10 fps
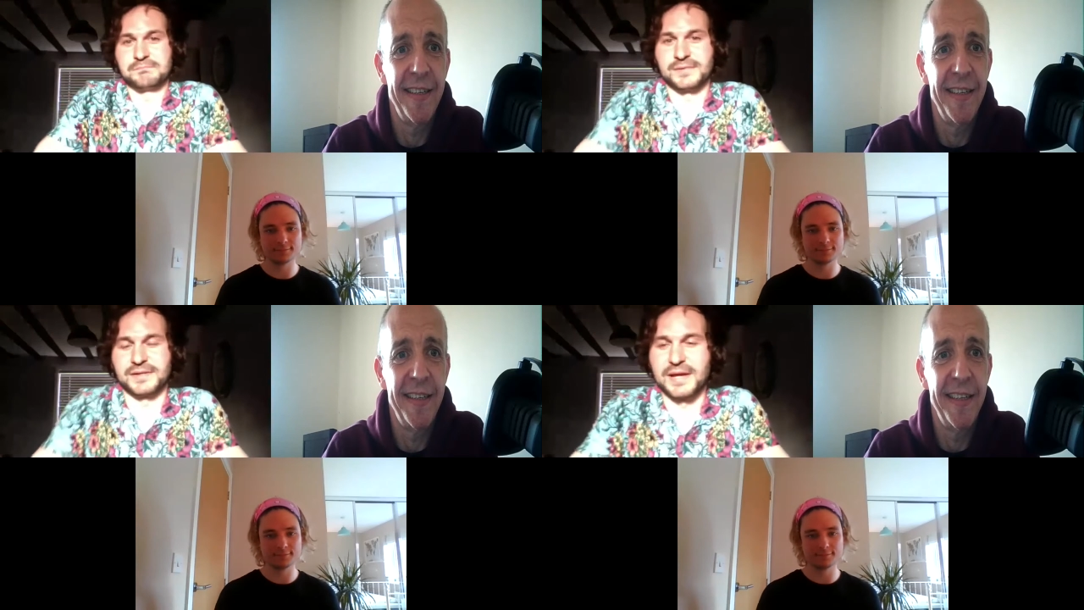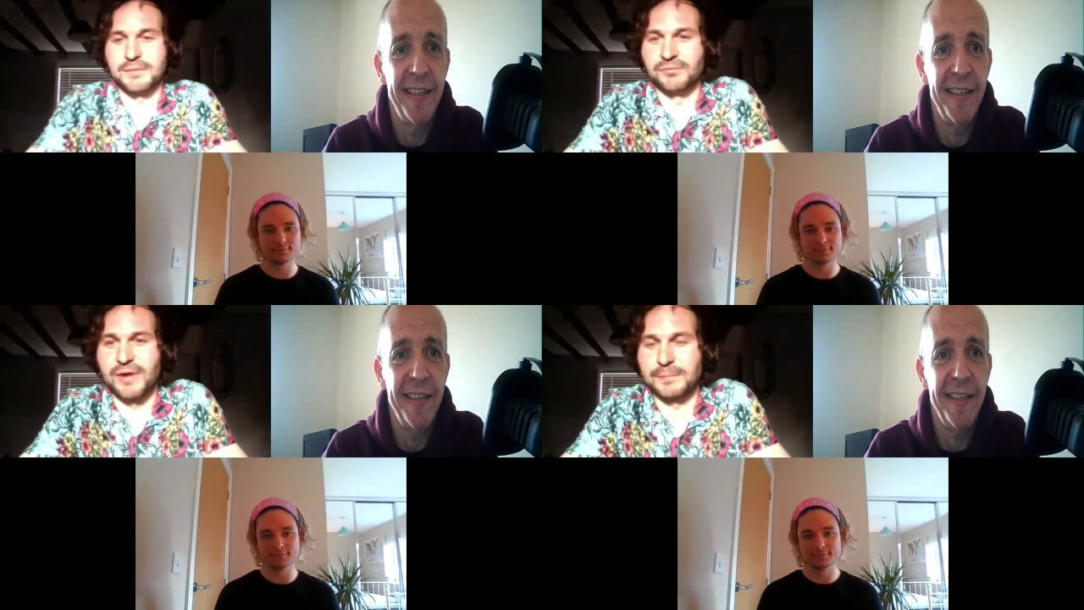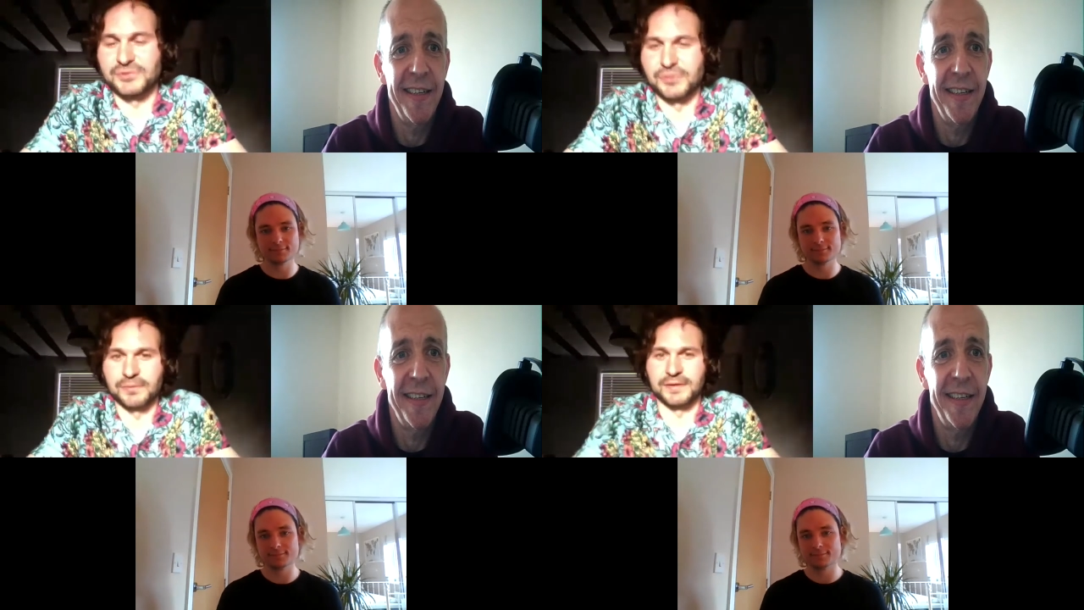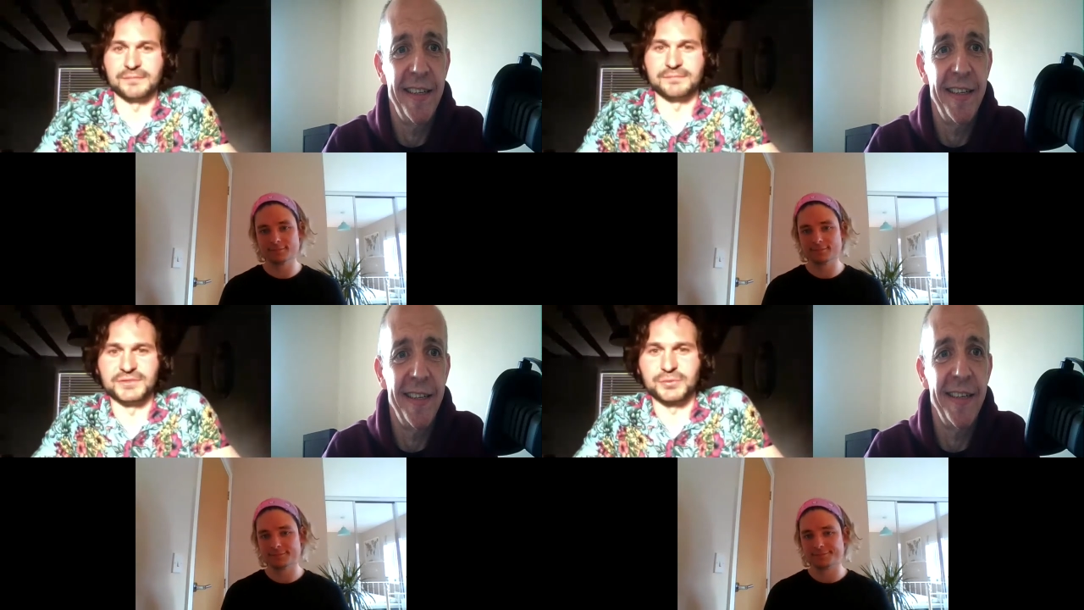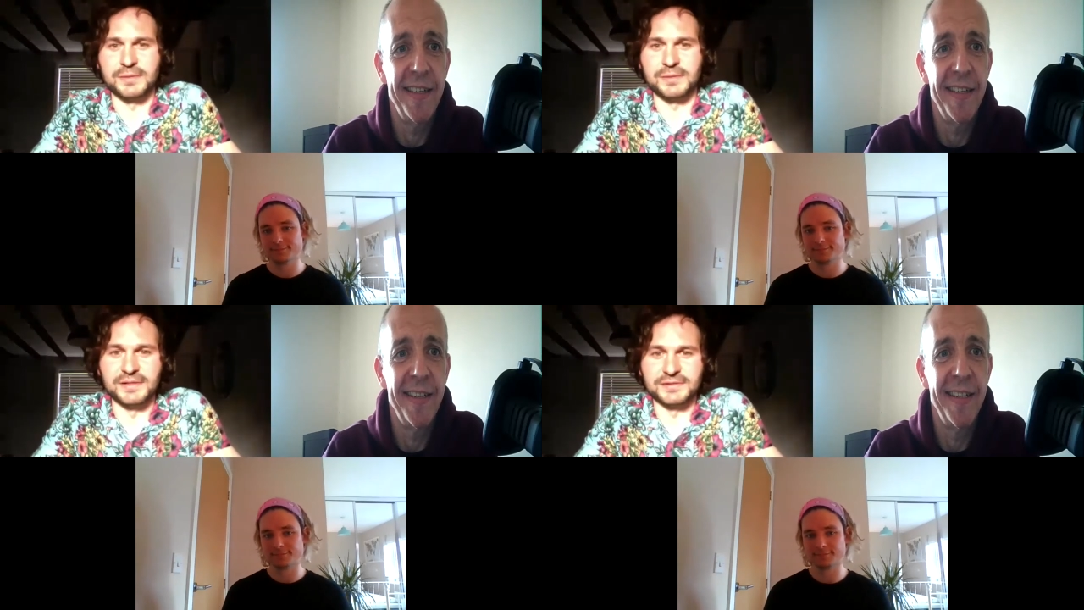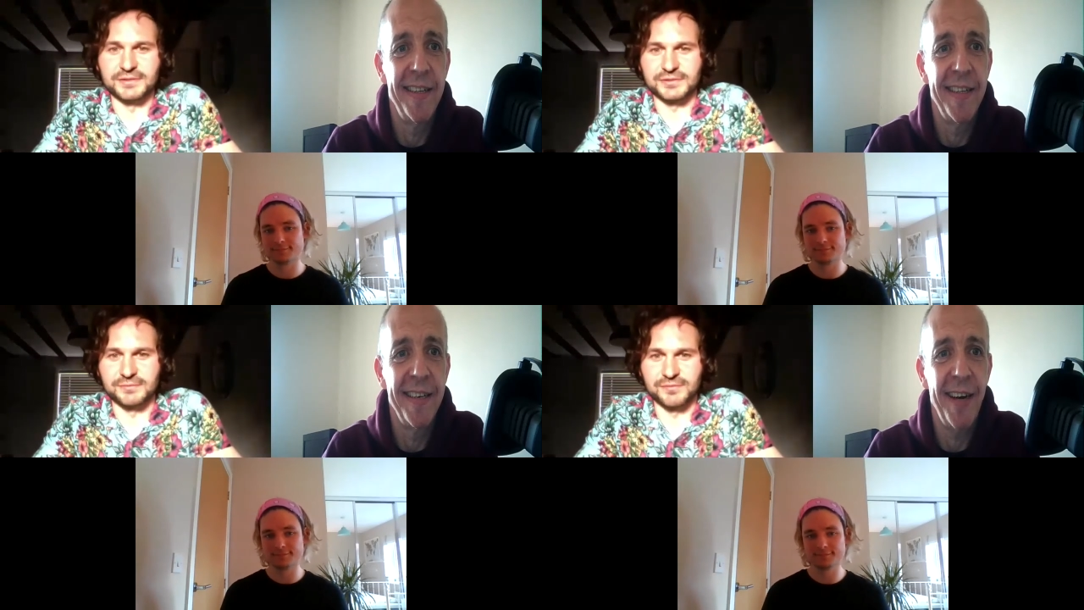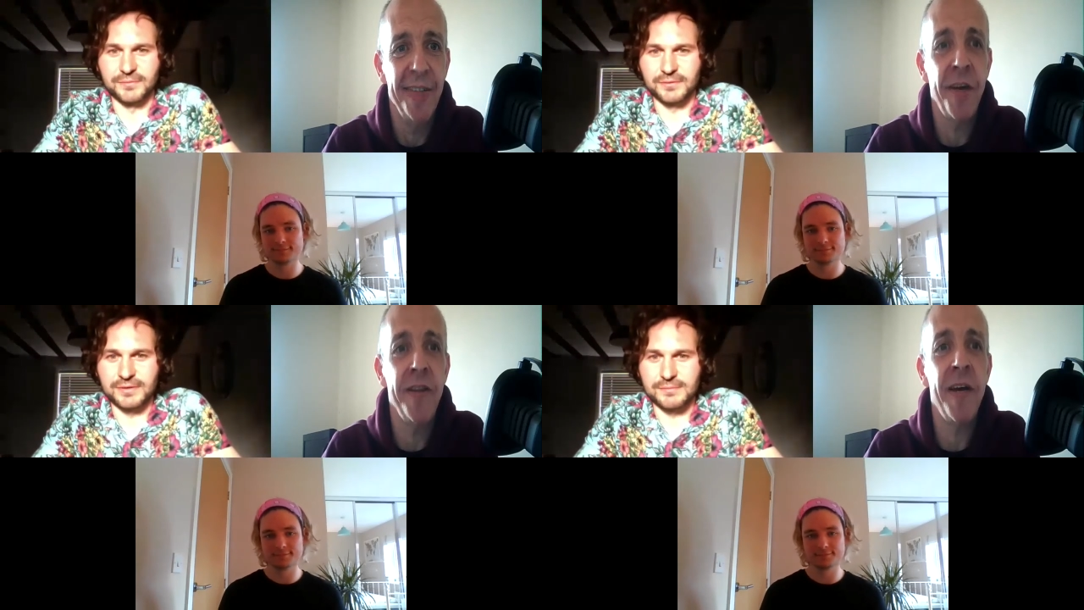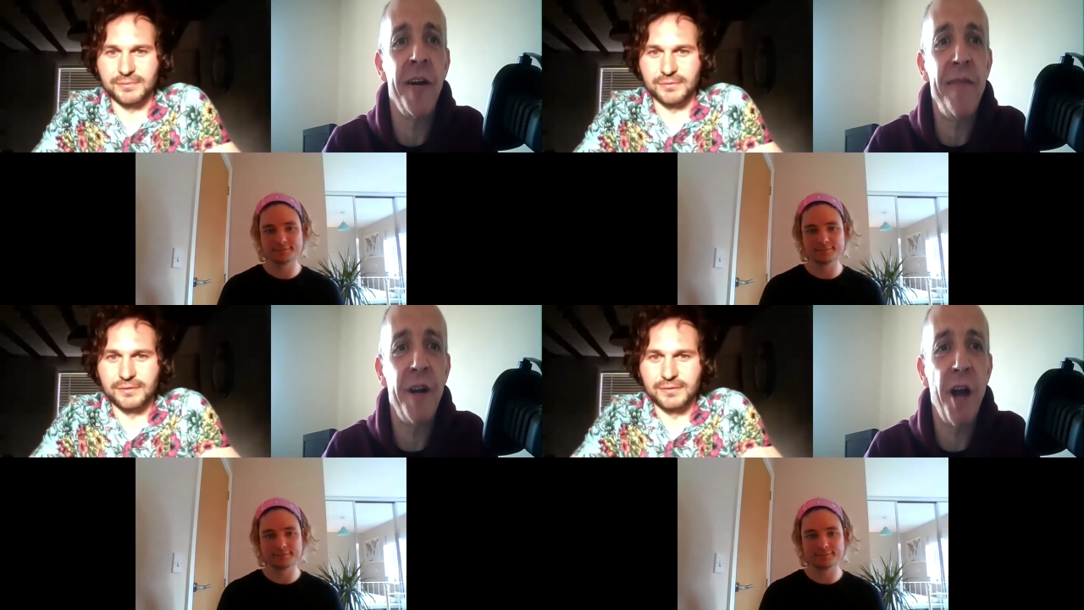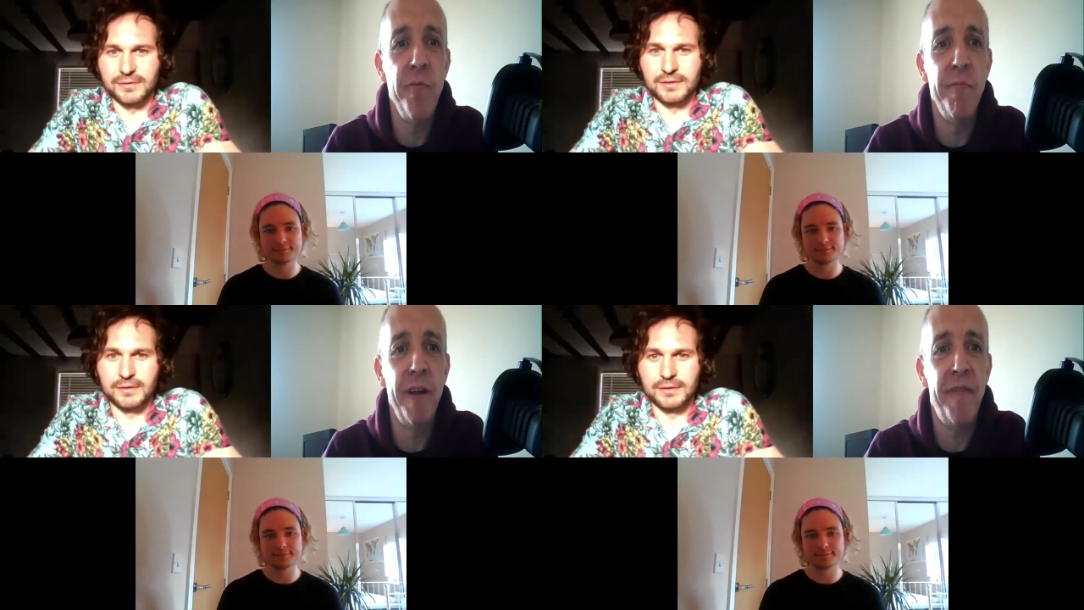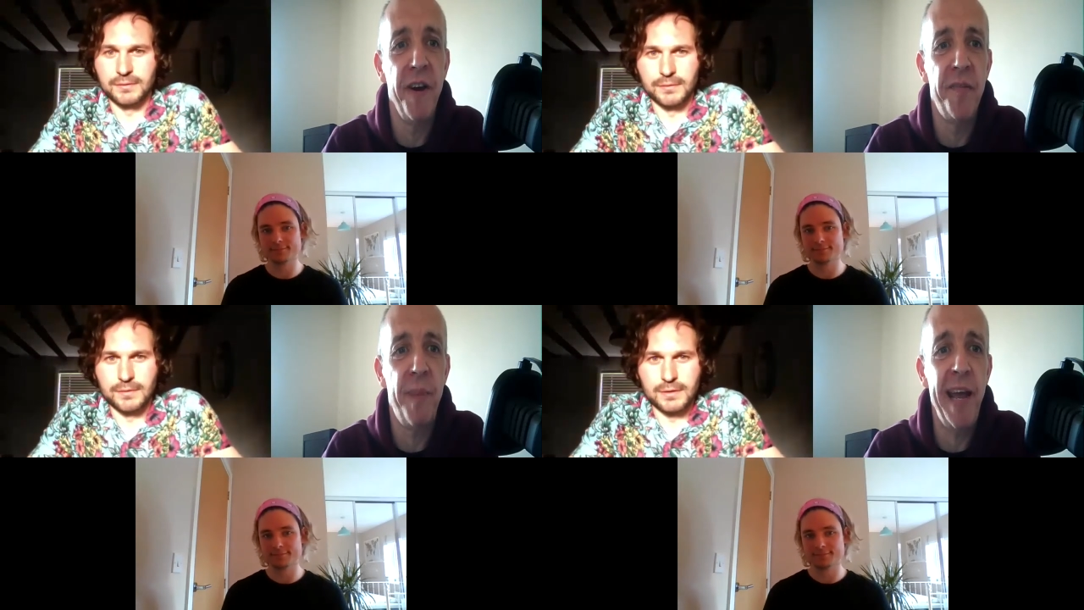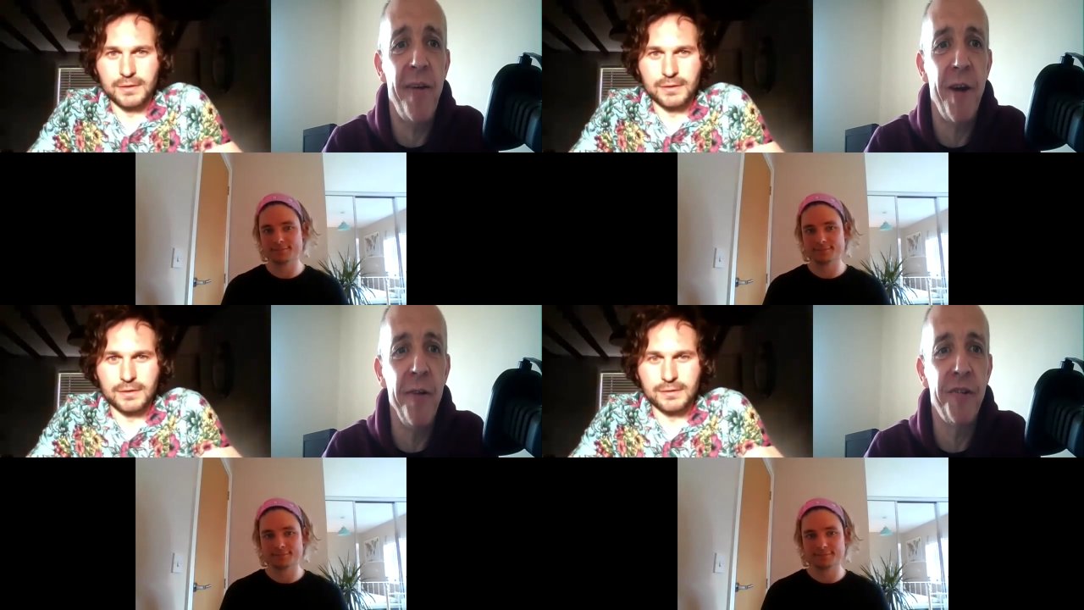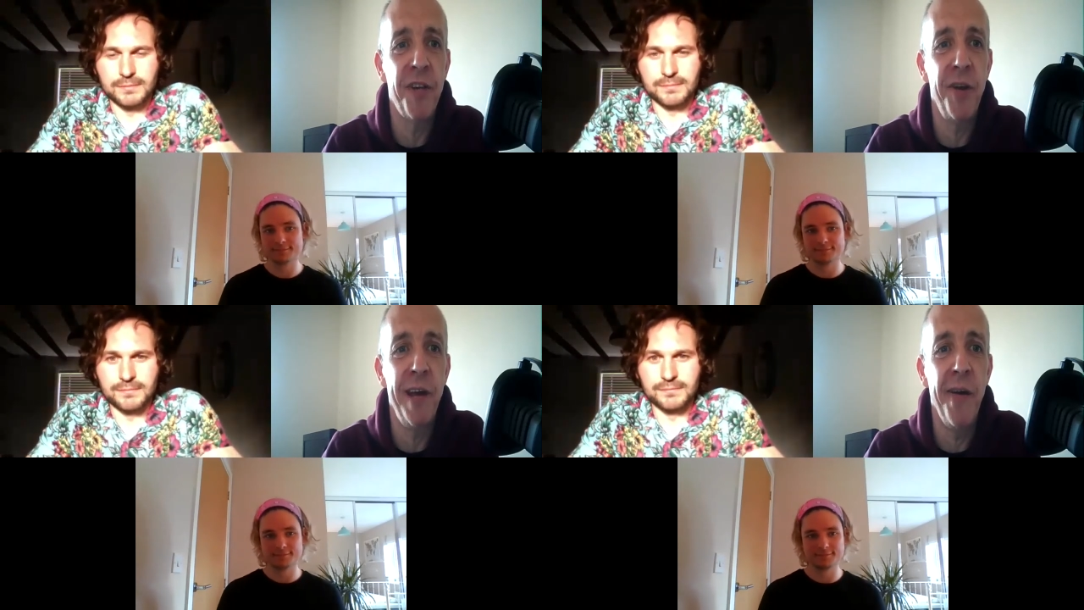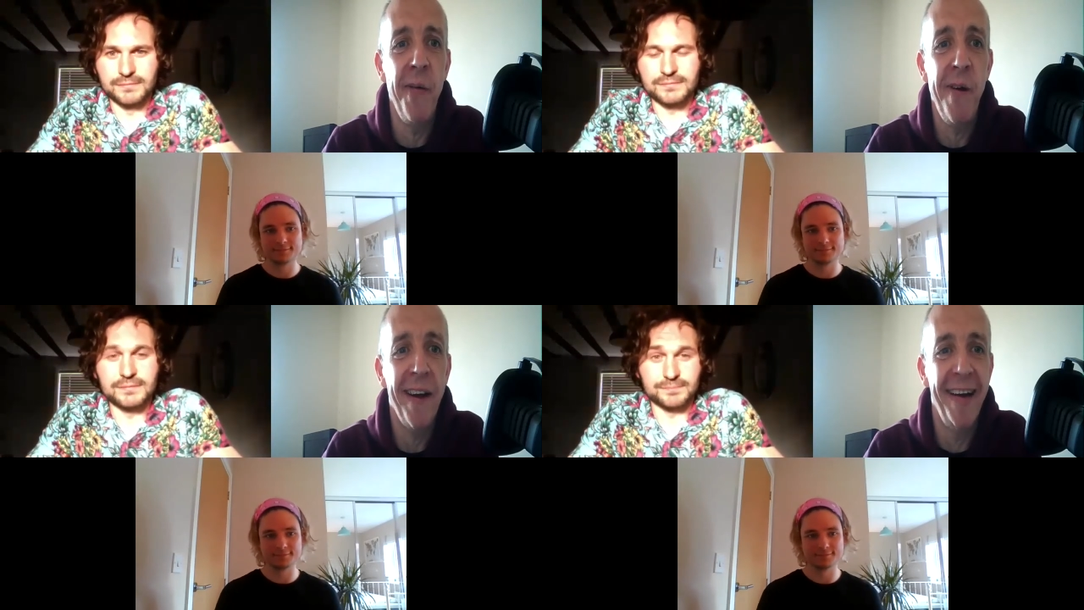Speaker 1: the game wrapped up within 20 minutes or something.
Speaker 2: I don't think I'd even opened my first beer and it was 2 0.